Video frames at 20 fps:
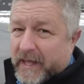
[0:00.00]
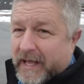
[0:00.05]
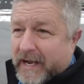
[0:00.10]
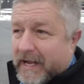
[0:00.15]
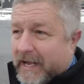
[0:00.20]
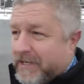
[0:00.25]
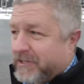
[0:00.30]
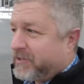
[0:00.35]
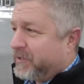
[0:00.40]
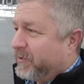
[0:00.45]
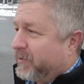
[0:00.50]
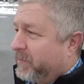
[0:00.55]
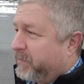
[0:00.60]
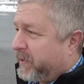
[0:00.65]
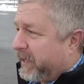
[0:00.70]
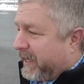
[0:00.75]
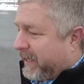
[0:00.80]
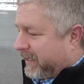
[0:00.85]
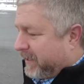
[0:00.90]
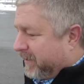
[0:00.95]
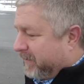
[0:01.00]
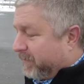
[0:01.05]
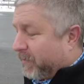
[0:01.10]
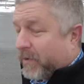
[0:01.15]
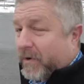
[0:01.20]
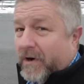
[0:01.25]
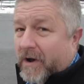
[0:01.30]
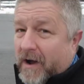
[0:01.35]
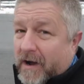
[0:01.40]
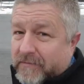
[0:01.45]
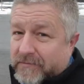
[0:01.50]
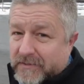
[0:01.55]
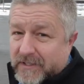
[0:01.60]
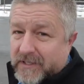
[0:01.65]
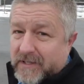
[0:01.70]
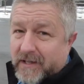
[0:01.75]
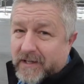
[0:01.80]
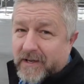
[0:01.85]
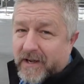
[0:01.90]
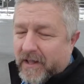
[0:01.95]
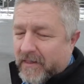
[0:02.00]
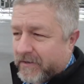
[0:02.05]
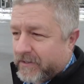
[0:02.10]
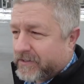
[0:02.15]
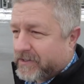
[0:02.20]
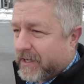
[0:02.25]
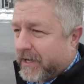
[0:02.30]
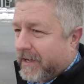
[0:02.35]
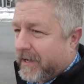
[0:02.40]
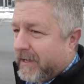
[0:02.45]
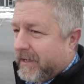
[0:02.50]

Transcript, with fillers: that I do pick more often than others,